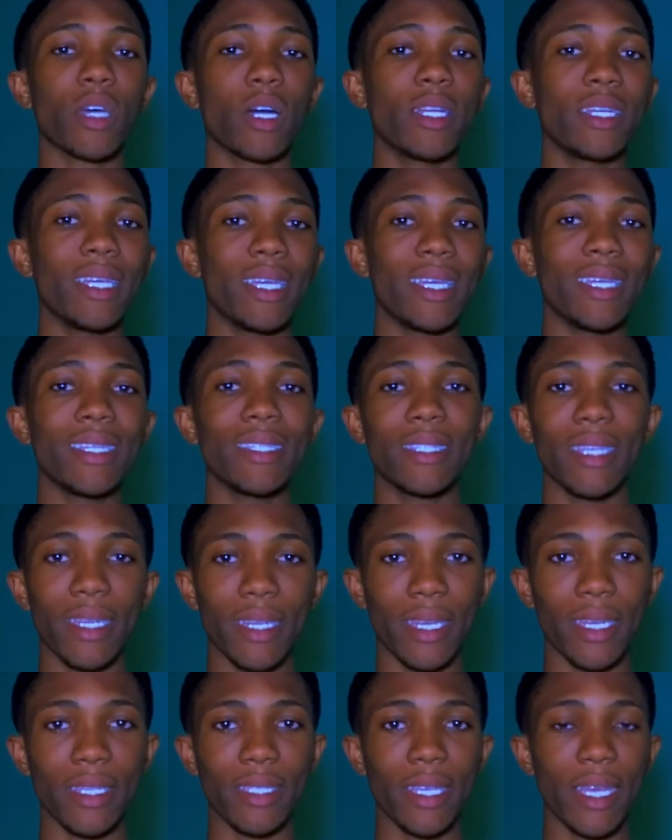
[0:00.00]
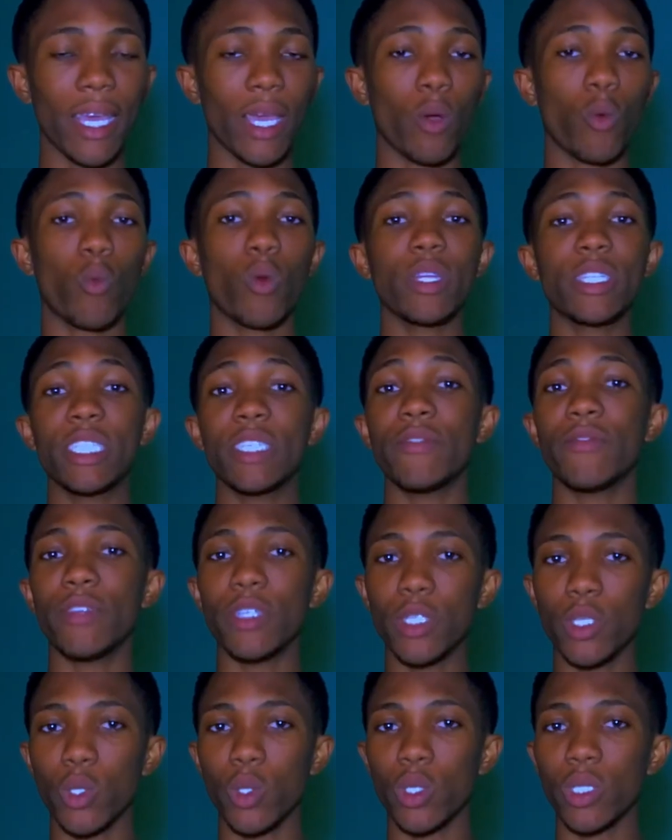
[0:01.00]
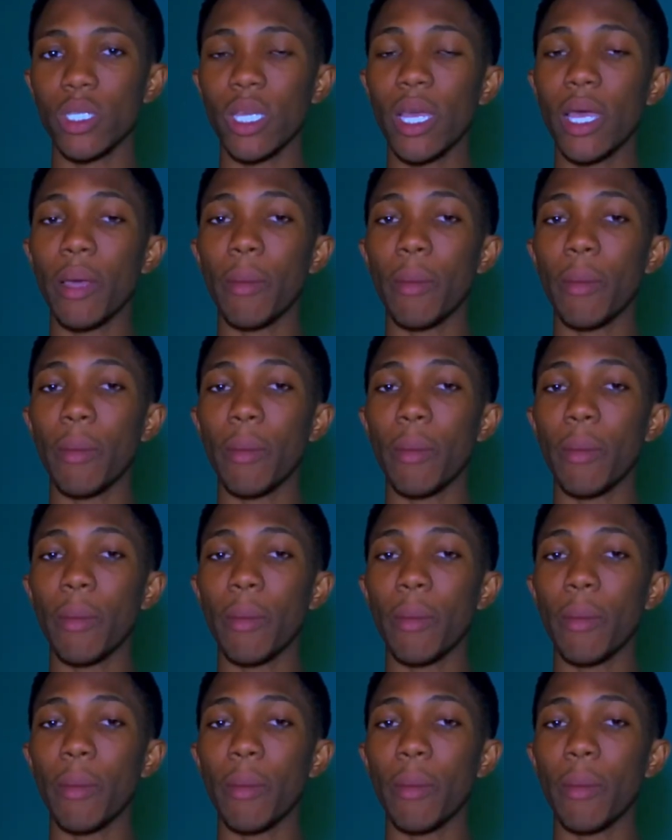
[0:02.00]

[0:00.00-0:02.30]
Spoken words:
on the internet and watching videos,